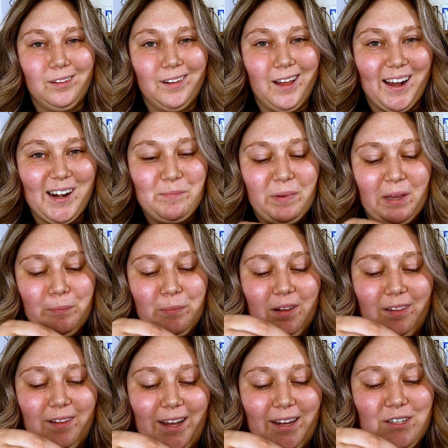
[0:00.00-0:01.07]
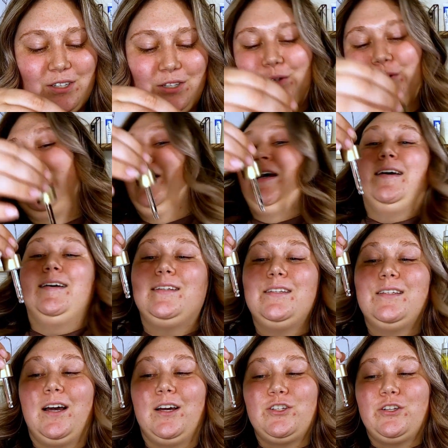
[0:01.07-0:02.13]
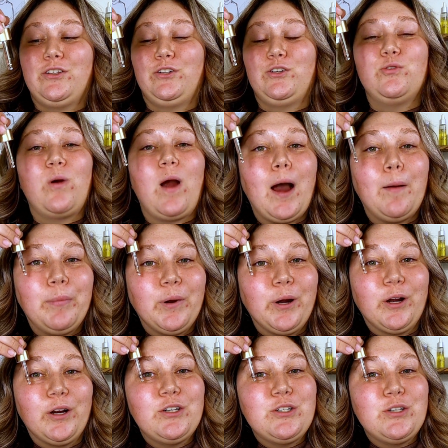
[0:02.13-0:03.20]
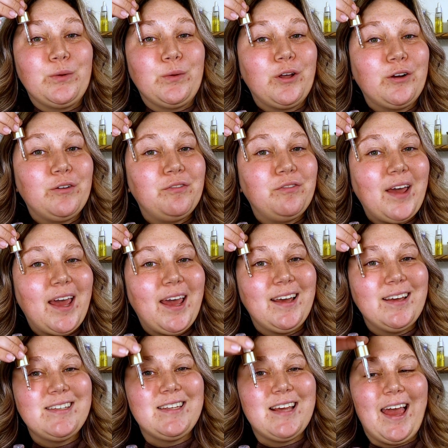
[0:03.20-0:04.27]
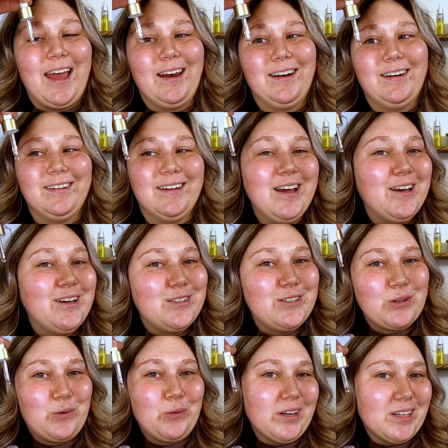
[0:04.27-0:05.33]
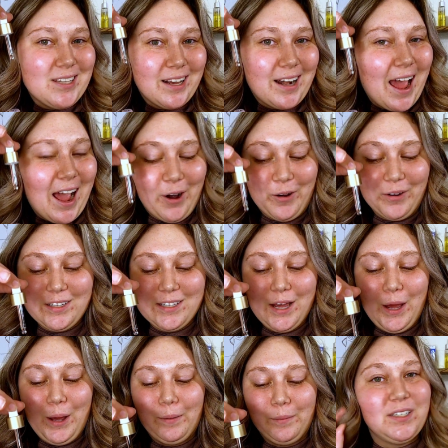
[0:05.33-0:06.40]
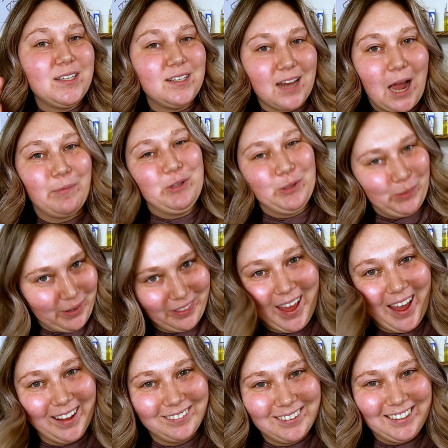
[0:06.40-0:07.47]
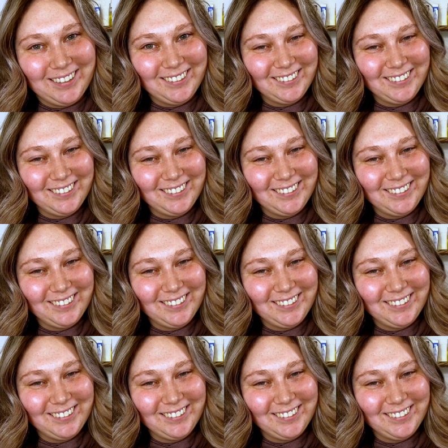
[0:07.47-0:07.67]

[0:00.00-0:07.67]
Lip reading: a lot of people like to touch the dropper to their face and squeeze it out, but stop doing that.